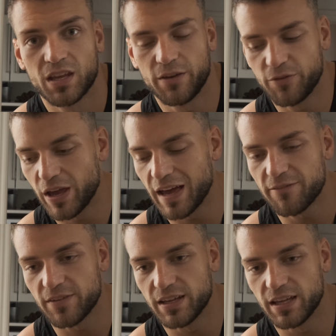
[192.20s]
If you
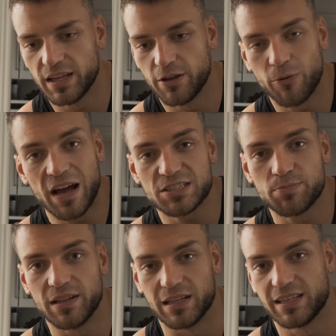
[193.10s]
have rice
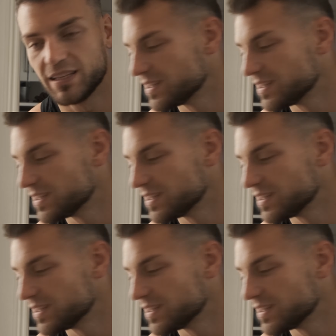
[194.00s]
milk,